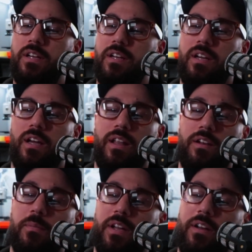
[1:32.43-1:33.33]
And then
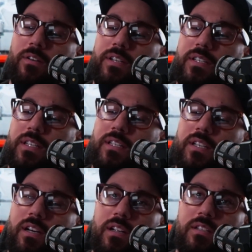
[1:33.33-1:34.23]
you might notice this
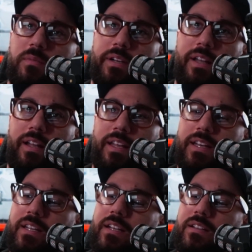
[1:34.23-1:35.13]
awesome little LED here.